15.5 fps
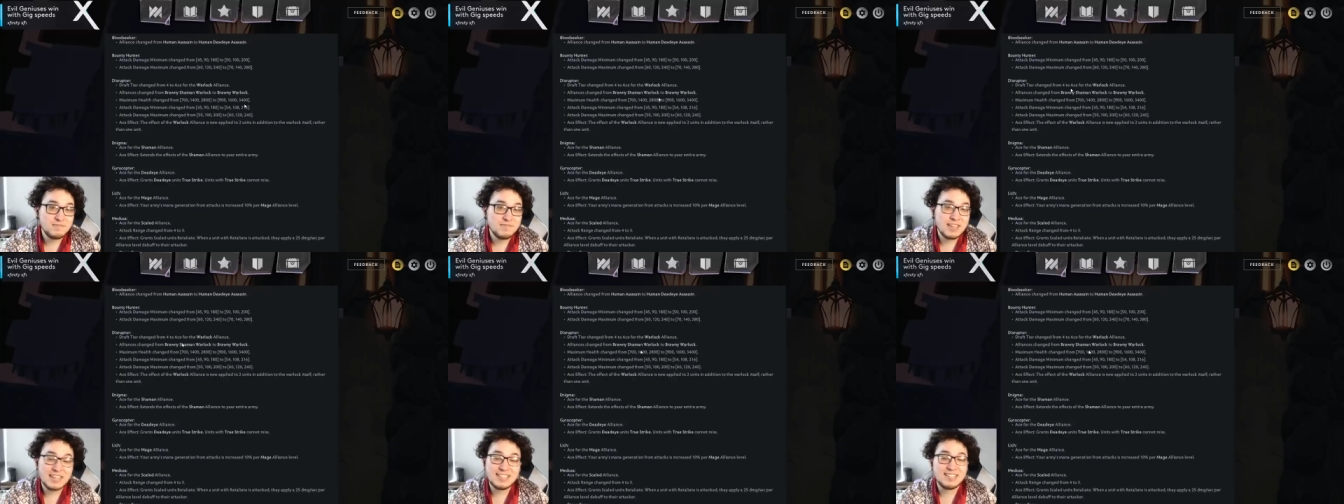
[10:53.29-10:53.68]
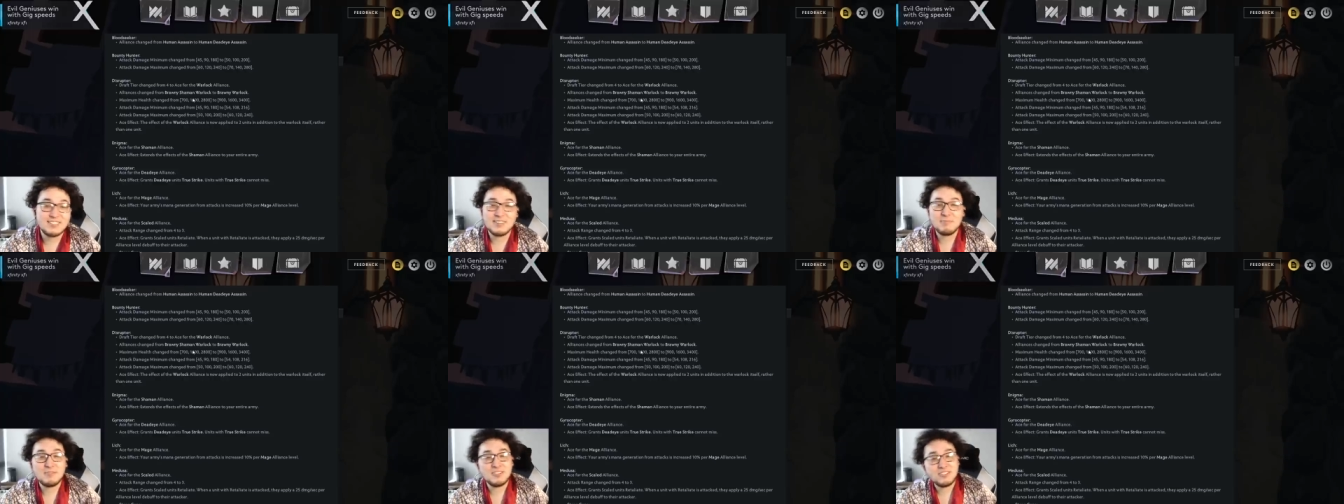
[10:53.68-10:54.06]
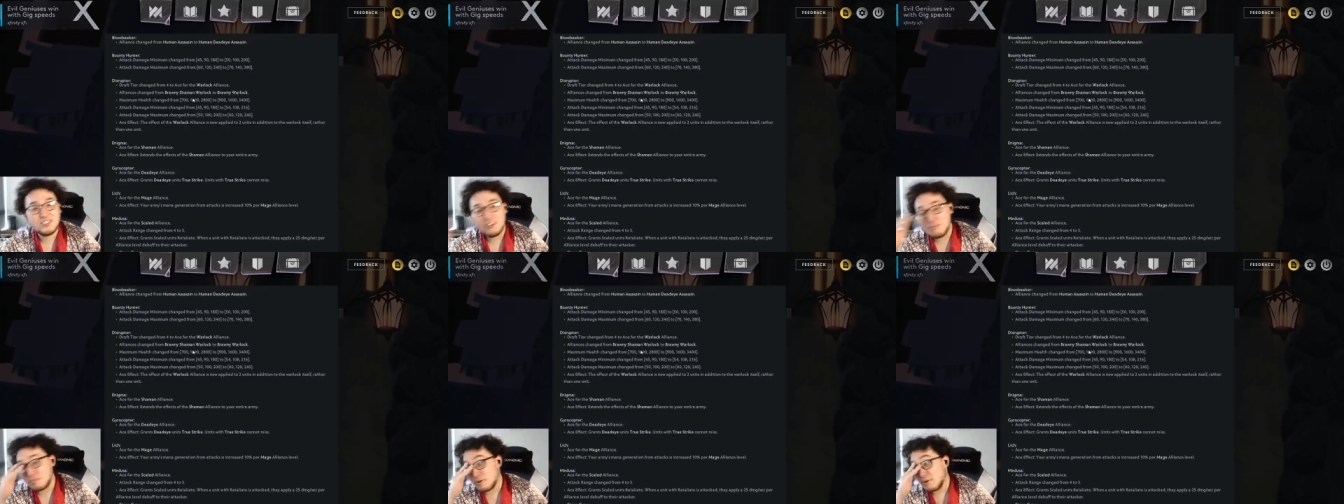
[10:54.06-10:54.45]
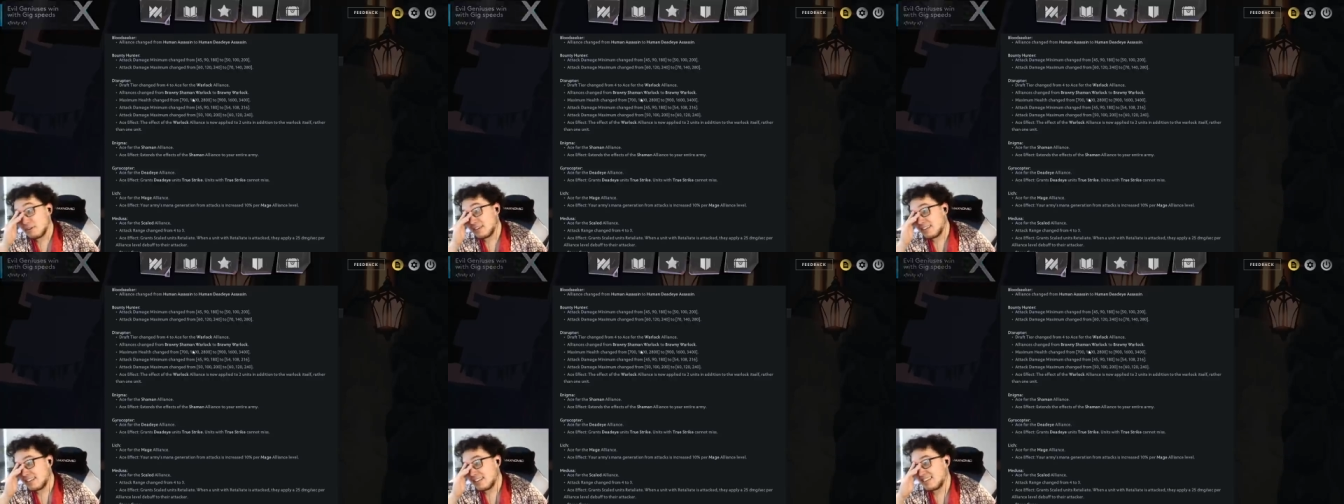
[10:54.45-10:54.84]
God, Disruptor's so
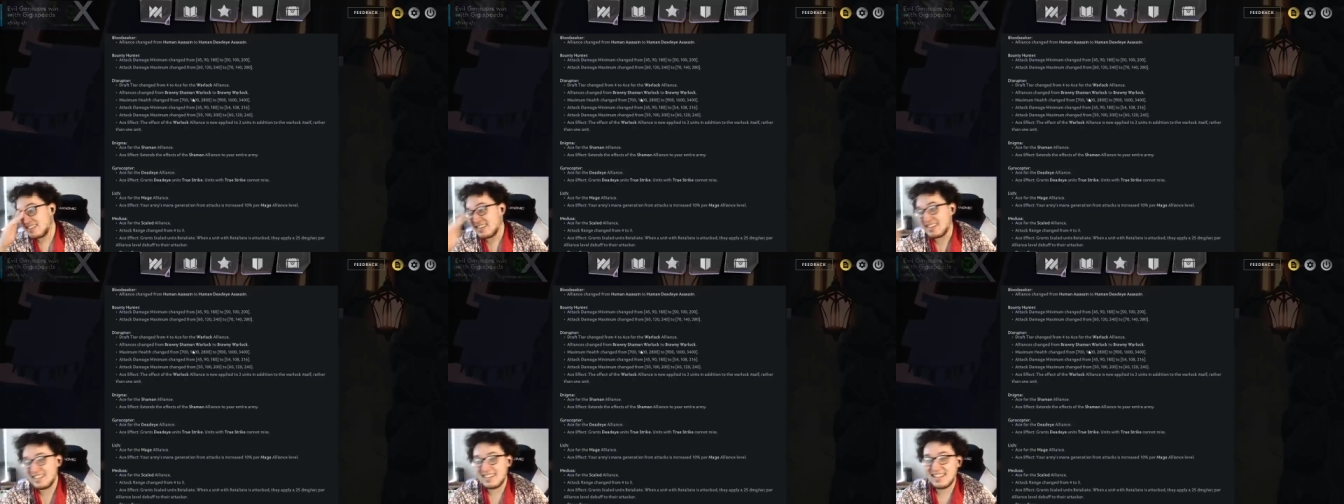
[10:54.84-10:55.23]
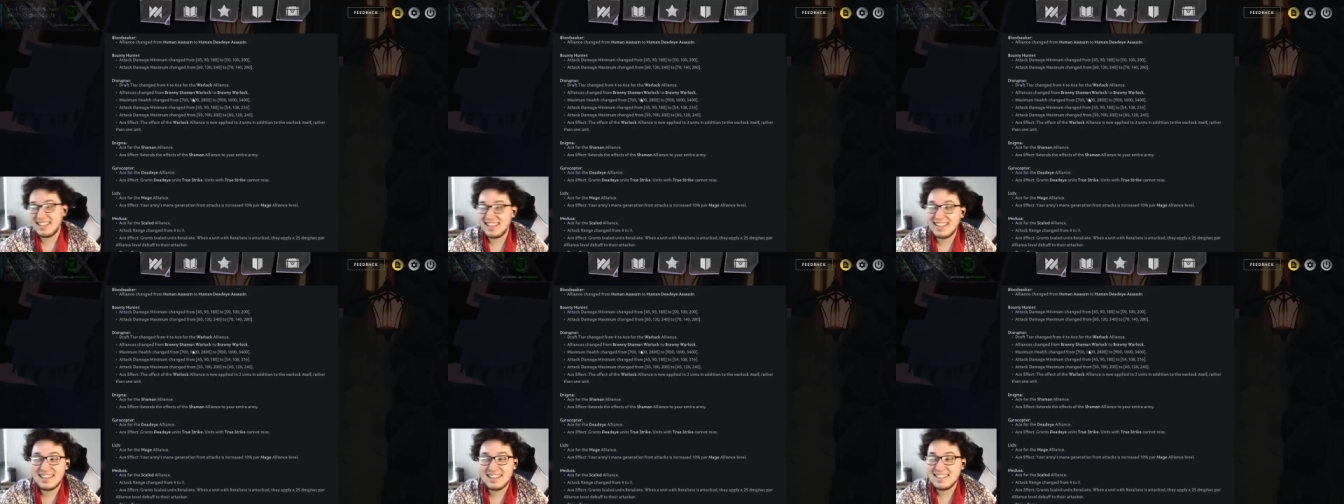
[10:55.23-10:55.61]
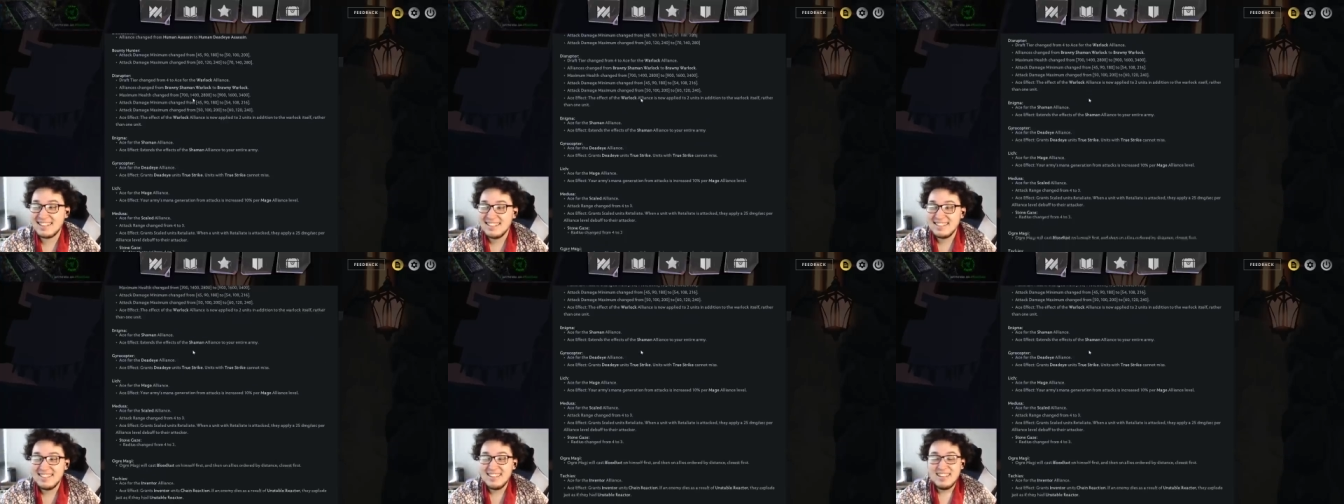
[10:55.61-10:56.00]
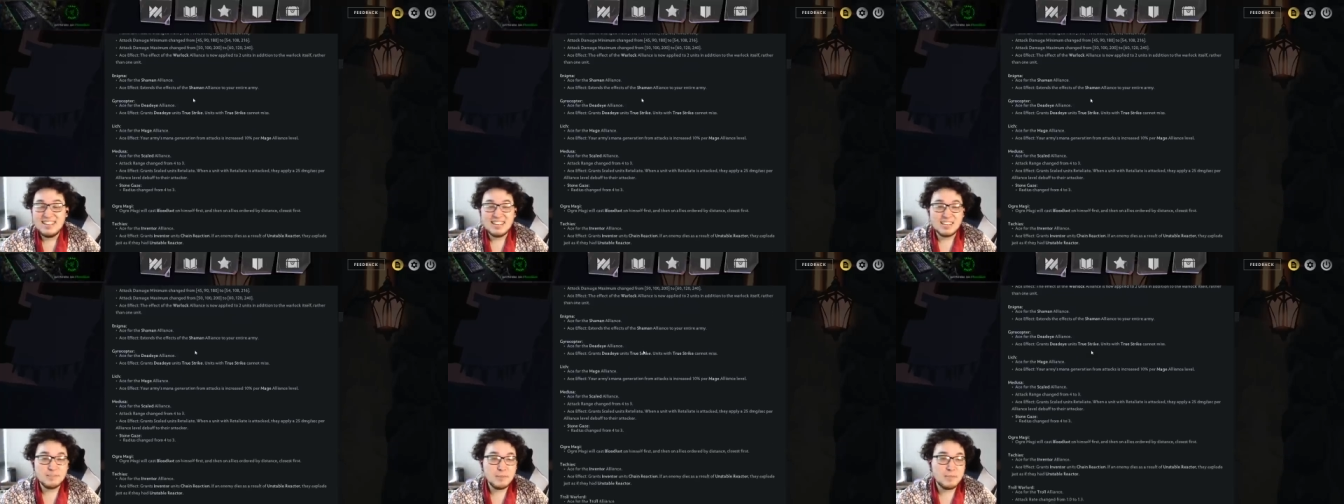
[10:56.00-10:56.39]
broken.
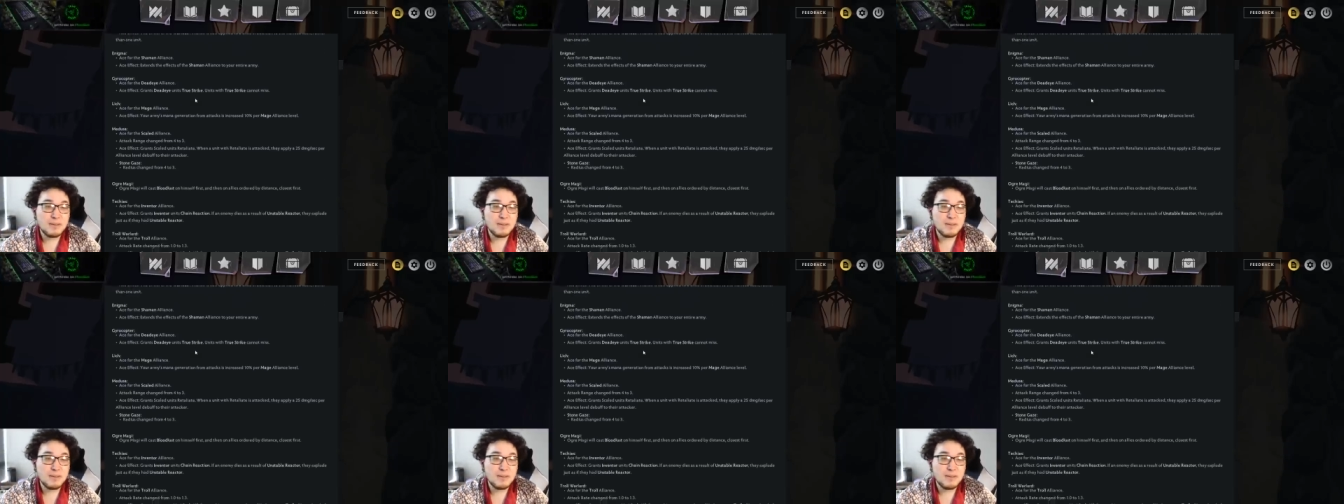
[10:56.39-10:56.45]
Could be